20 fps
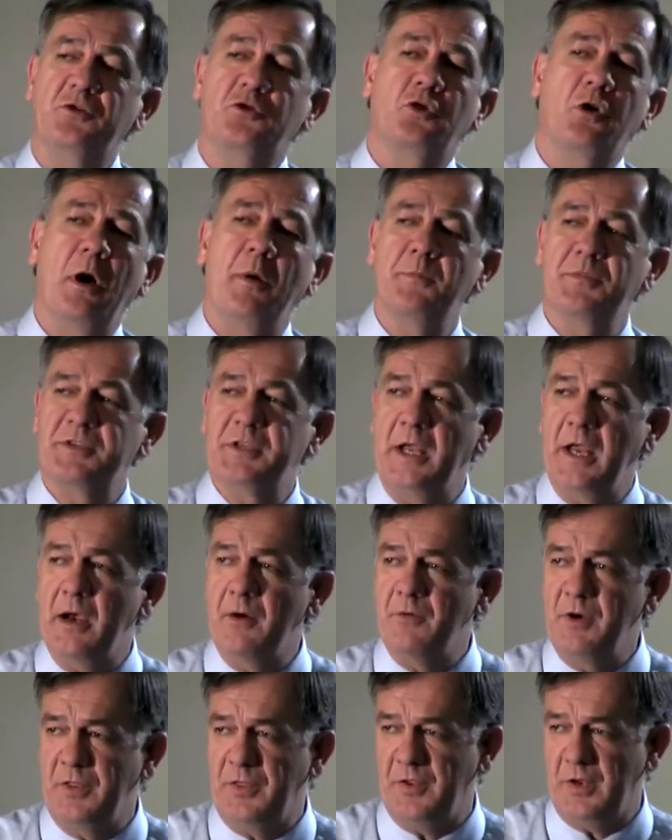and trumps
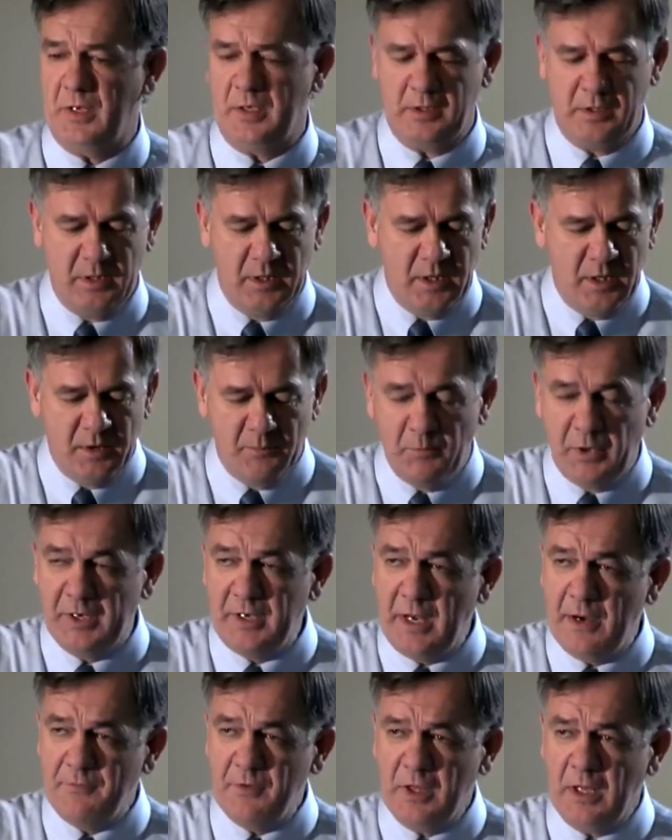everything,
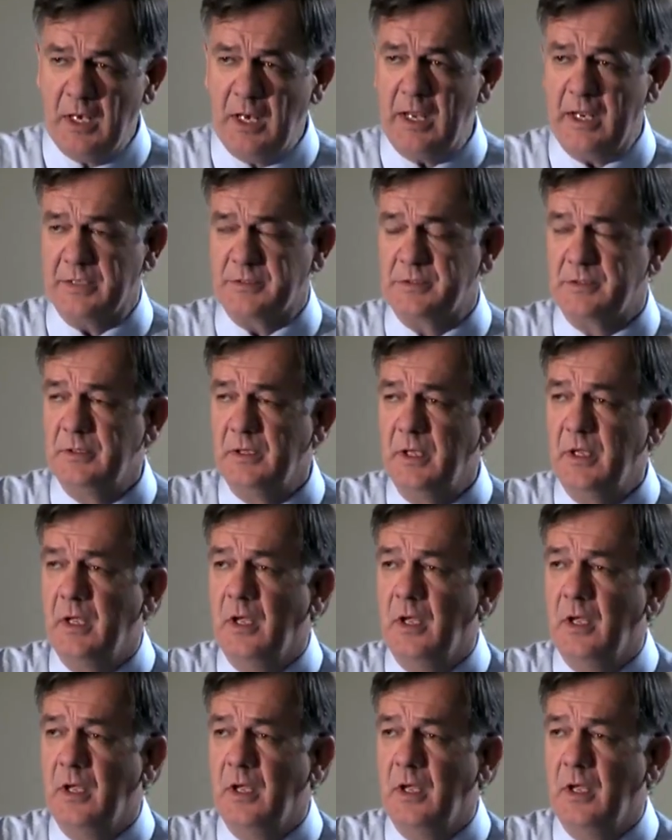but nevertheless,